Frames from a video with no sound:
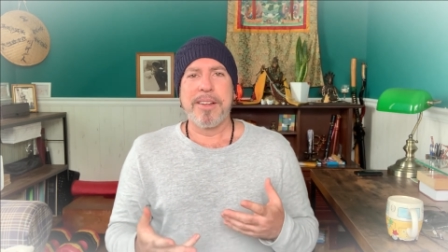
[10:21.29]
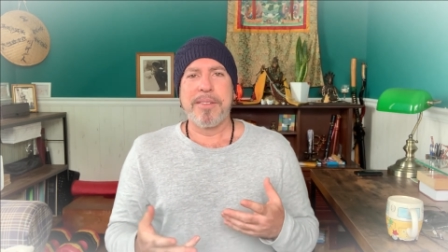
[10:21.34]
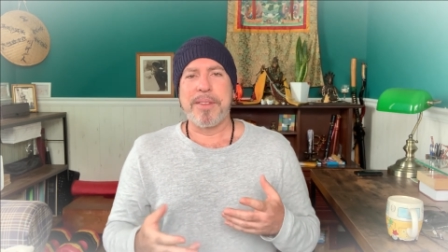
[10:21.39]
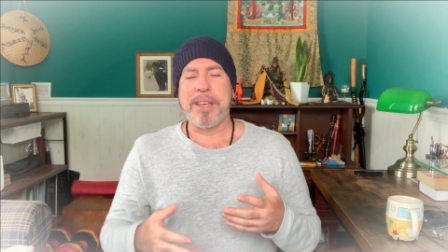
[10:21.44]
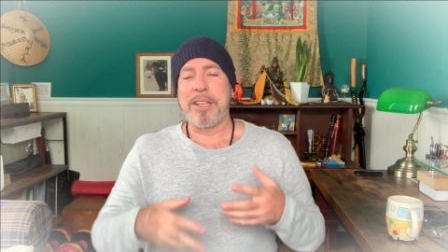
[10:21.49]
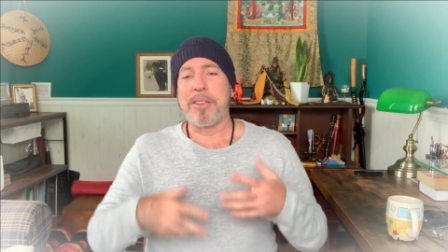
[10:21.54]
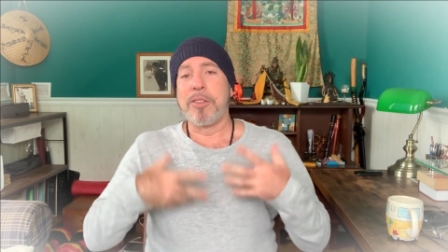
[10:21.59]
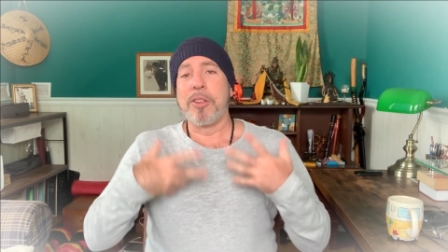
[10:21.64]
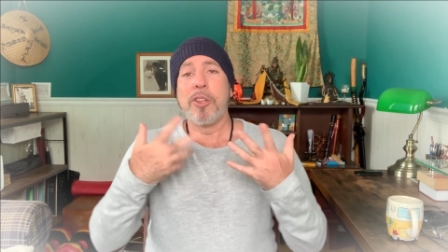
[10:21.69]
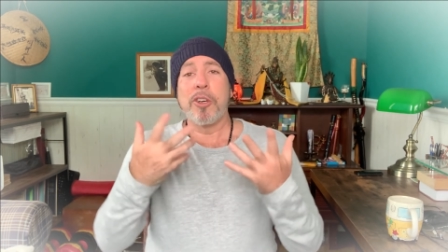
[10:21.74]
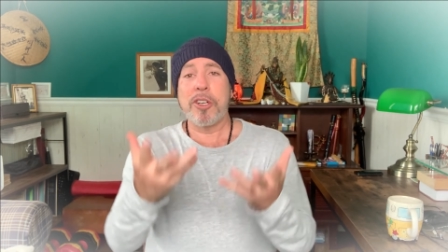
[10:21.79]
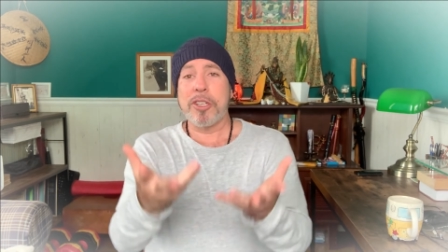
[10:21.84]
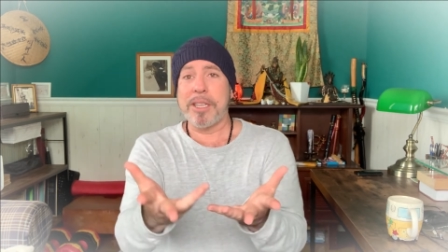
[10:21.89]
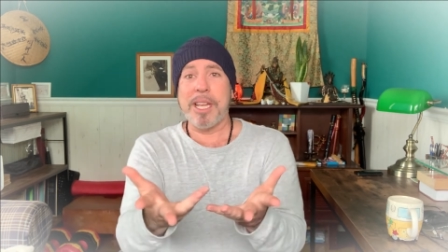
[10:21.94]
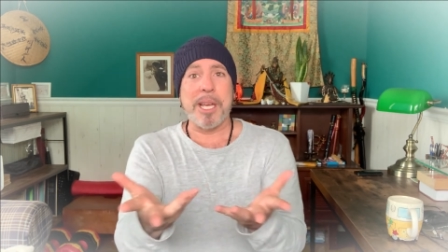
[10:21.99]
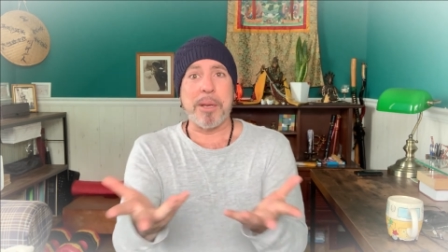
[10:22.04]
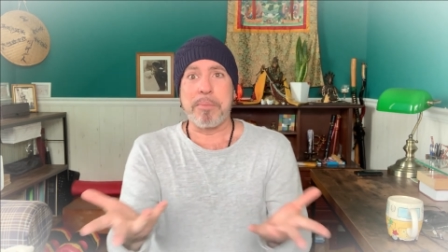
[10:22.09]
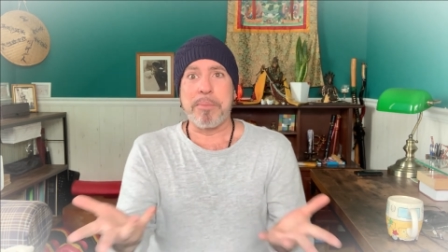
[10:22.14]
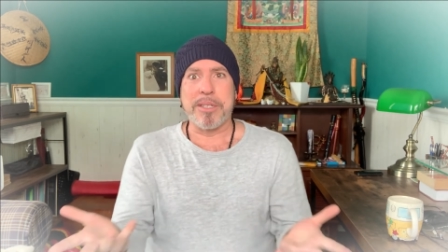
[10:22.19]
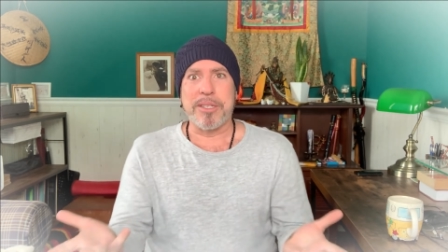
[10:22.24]
They look
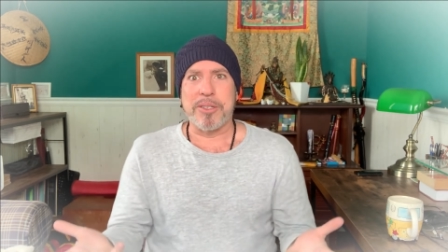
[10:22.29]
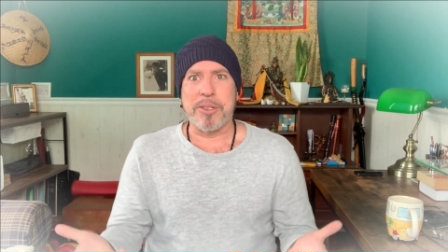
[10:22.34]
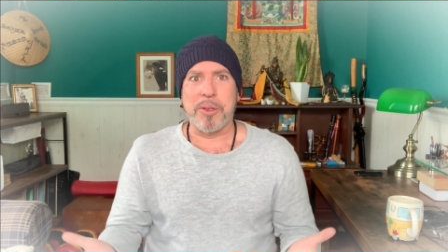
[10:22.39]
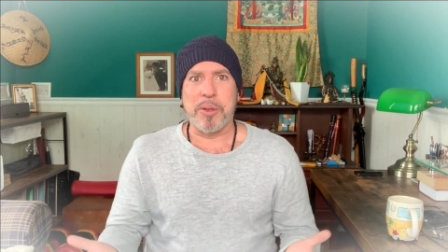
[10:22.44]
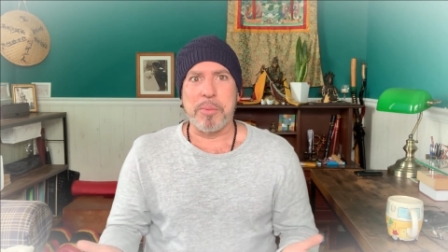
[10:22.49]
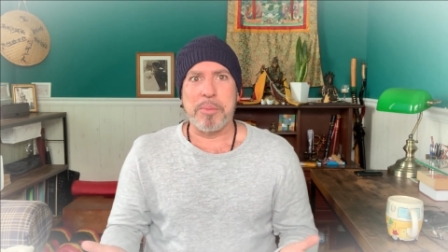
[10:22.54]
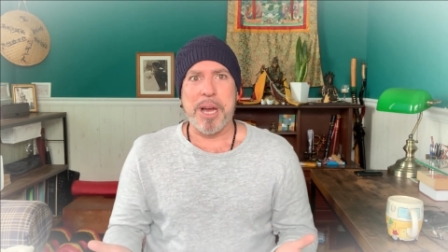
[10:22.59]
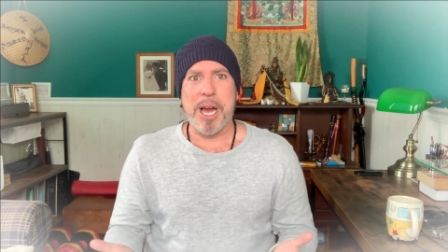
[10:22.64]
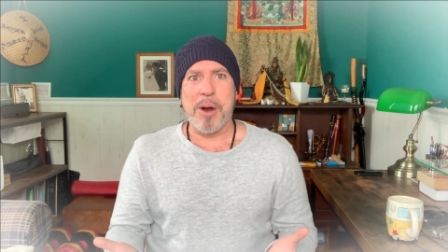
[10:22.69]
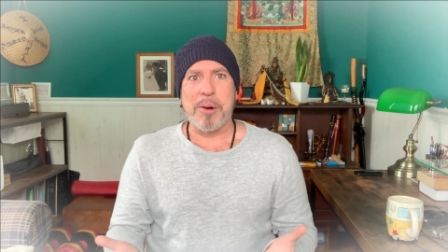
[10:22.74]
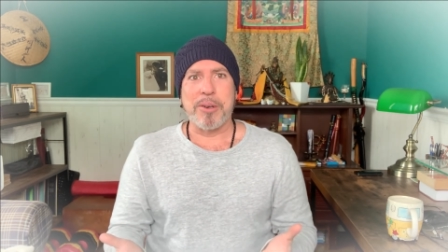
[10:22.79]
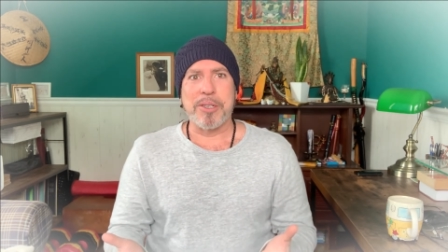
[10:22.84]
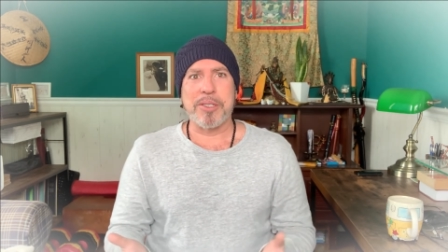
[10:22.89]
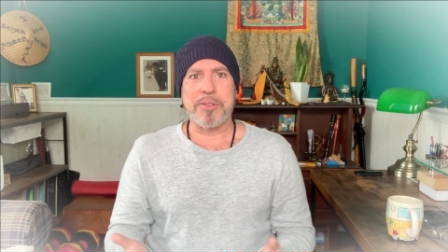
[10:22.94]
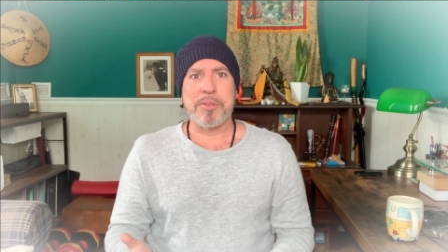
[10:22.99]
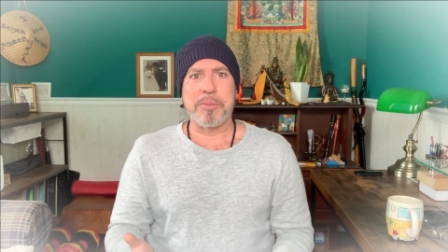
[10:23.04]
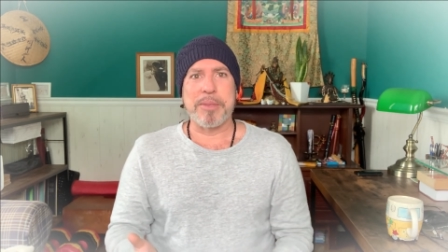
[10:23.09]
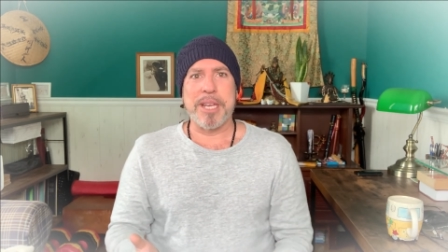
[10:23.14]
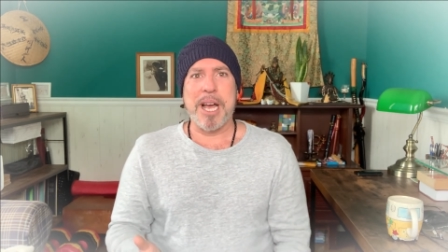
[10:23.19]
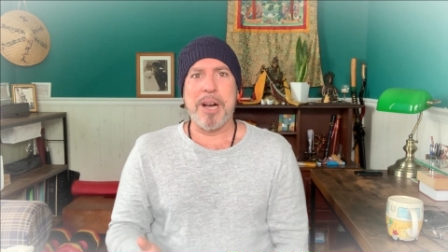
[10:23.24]
like mystical powers
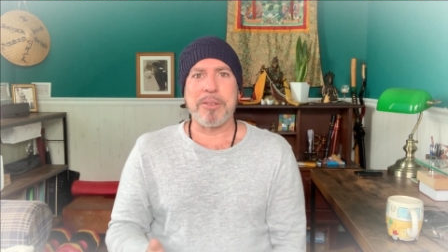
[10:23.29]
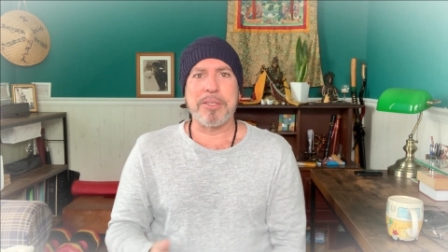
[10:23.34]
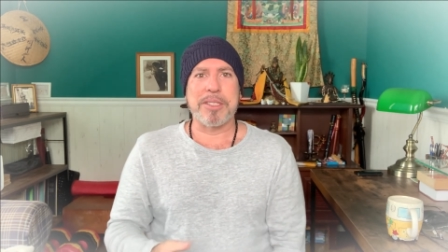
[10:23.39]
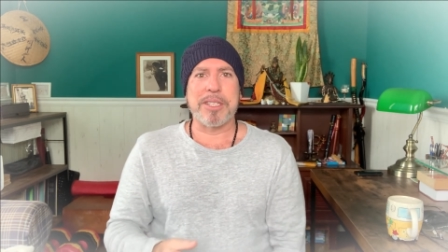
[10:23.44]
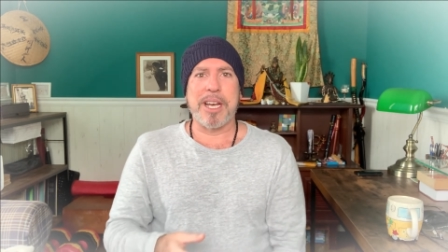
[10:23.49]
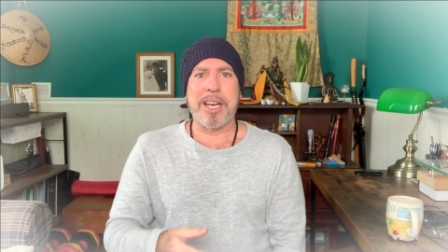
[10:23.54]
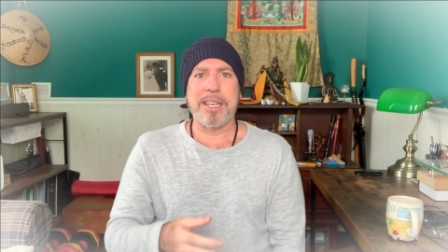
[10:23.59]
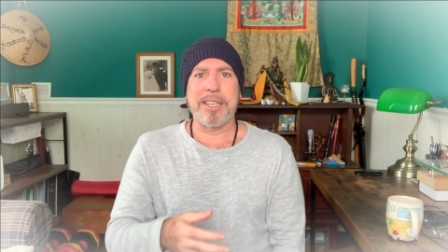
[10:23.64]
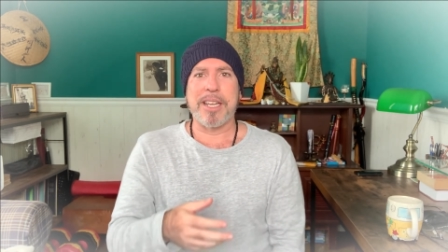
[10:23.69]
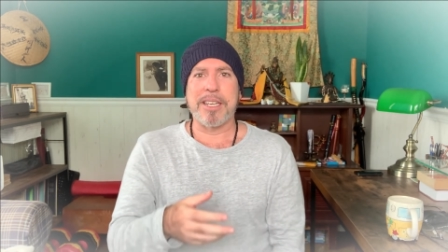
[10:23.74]
from the outside,